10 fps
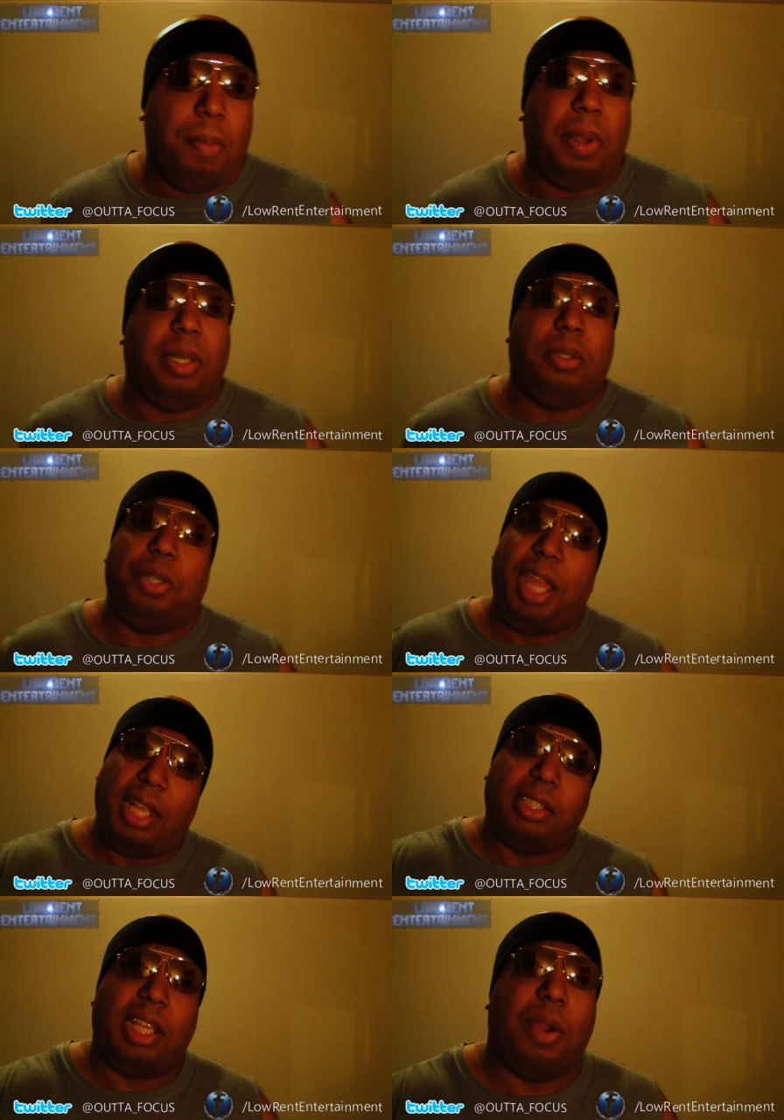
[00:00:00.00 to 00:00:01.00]
But you
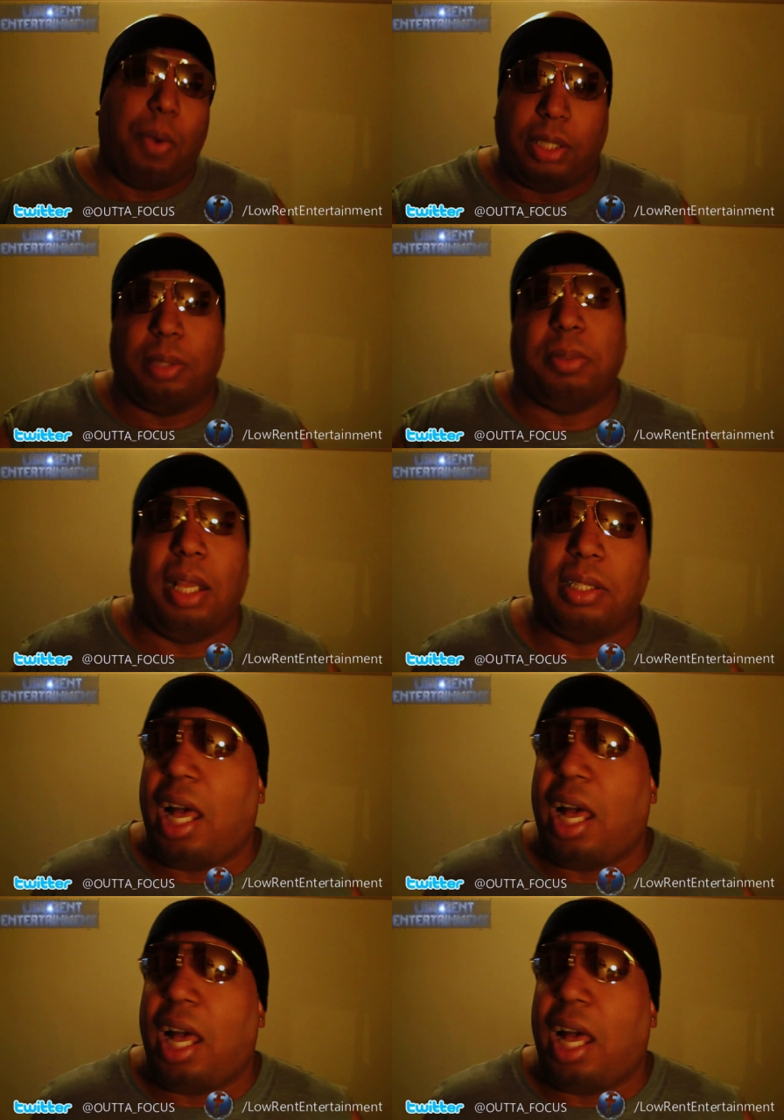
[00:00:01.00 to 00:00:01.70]
can't say it works sometimes.